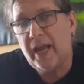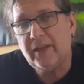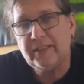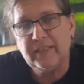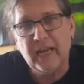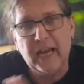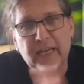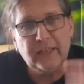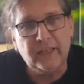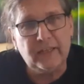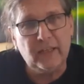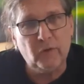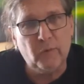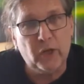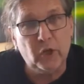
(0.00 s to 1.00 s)
Is there
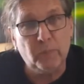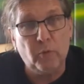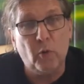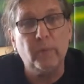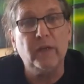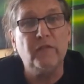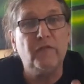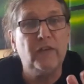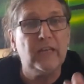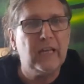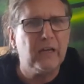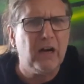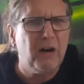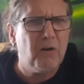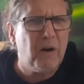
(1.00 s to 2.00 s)
anything where you probably feel
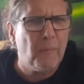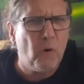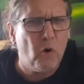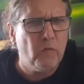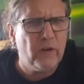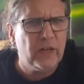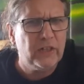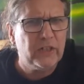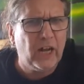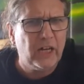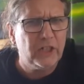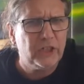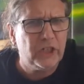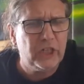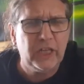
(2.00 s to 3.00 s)
like, oh, I'm
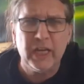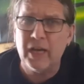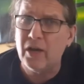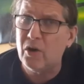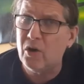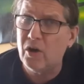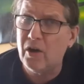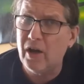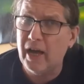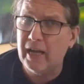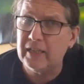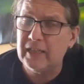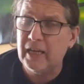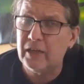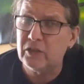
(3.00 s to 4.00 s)
overindulging here?
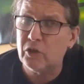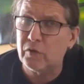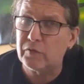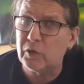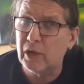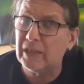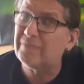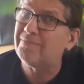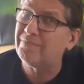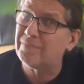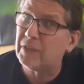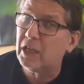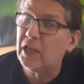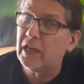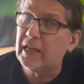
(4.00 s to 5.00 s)
And then sort of go like, hmm,
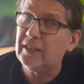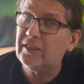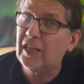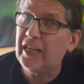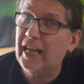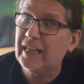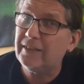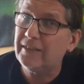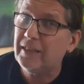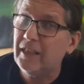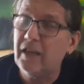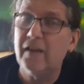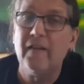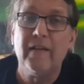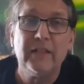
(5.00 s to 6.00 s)
is that
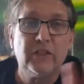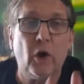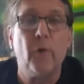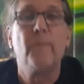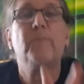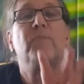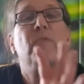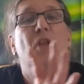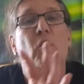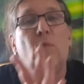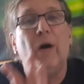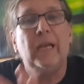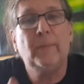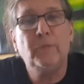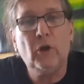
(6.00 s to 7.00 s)
healthy? So
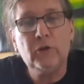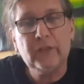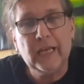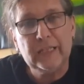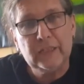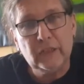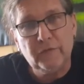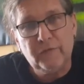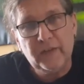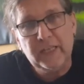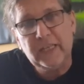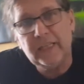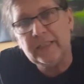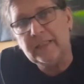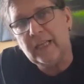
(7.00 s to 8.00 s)
while I'm not getting the
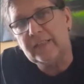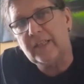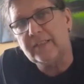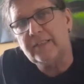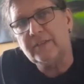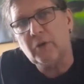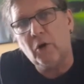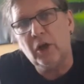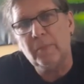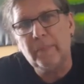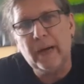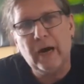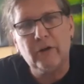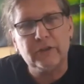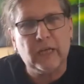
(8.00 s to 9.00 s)
feeling that this is all
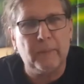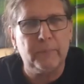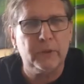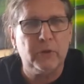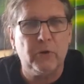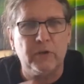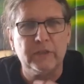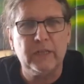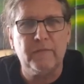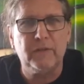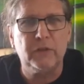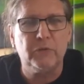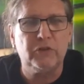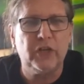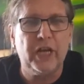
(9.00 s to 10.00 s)
about Capricorns having
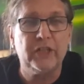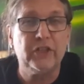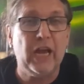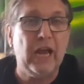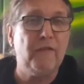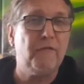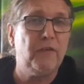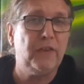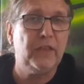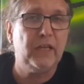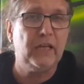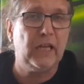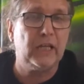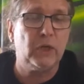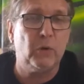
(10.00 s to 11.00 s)
to change
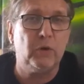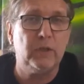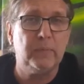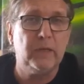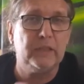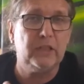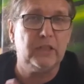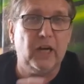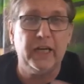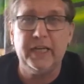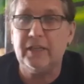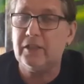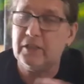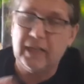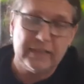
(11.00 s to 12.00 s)
everything and go on a bloody
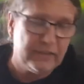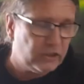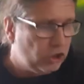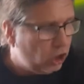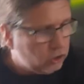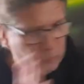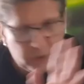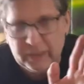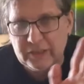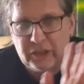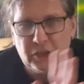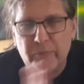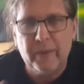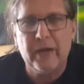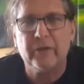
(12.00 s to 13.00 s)
diet, that's not what this
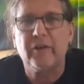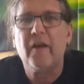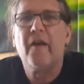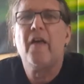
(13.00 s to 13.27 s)
is about.